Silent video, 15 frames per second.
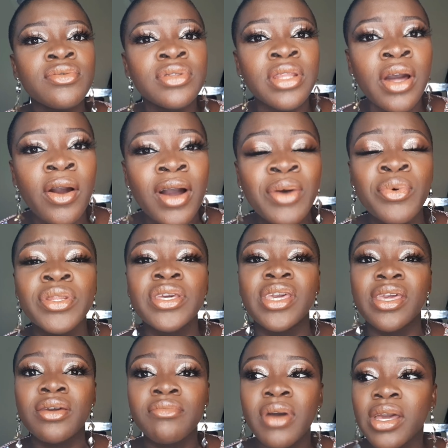now. And when he
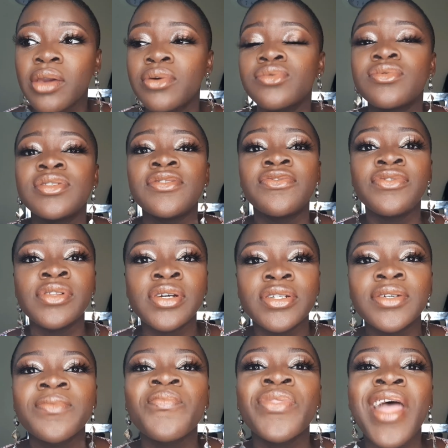came back, he went to the village.
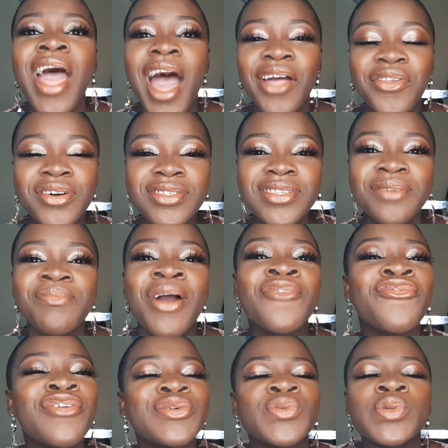I just said my
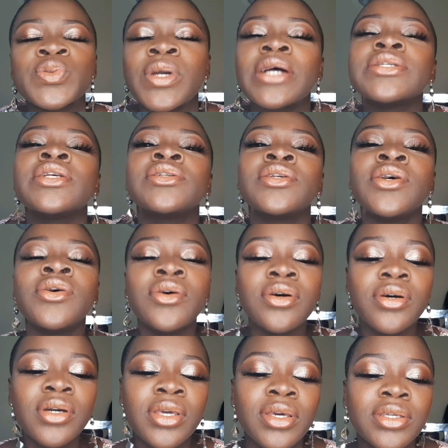voice was big. I said,
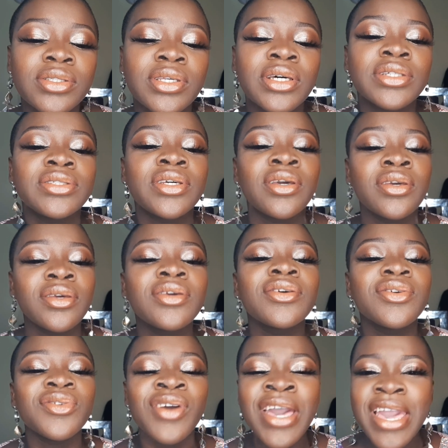okay, sir, thank
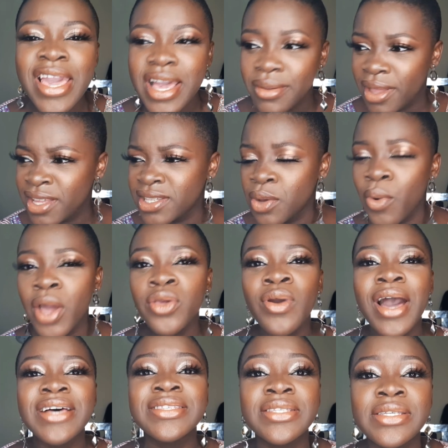you. But I said, why are you
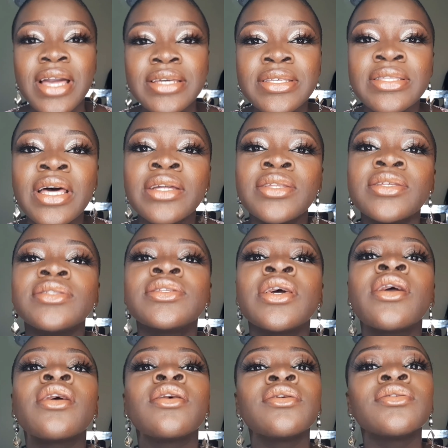asking? I said, Daddy,
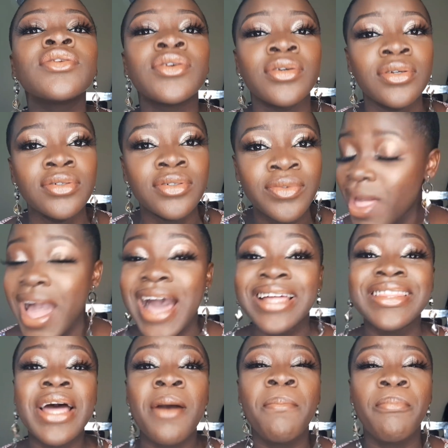thank you. At
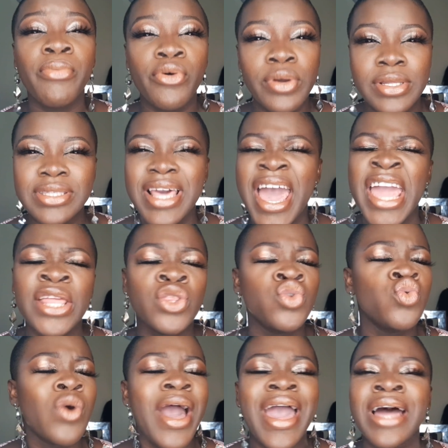that point, I
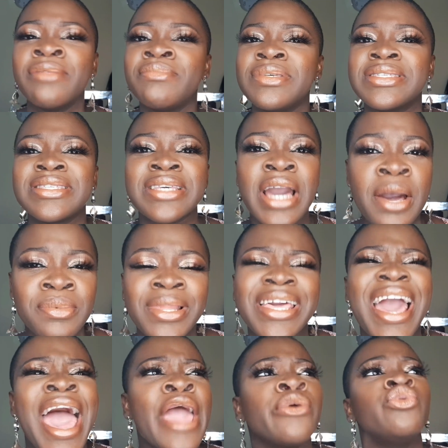knew I had been scammed.
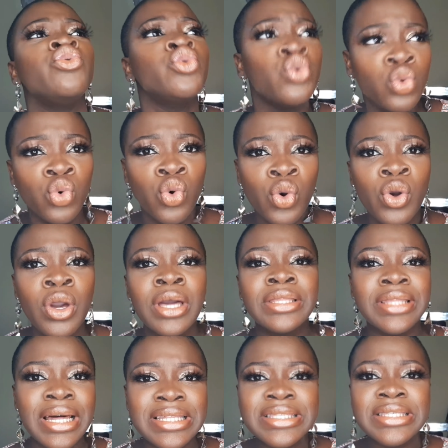Like I knew
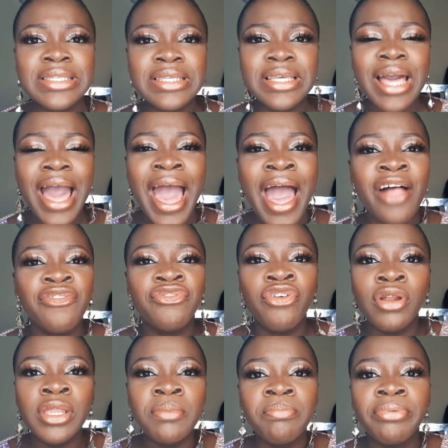that I had
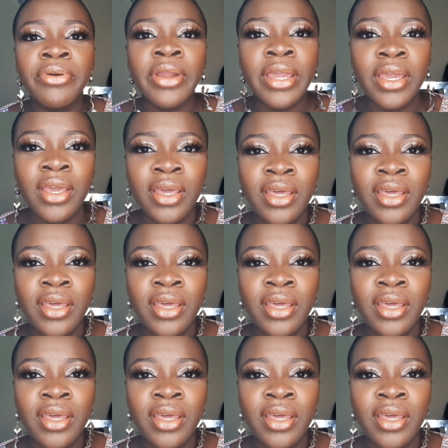fallen prey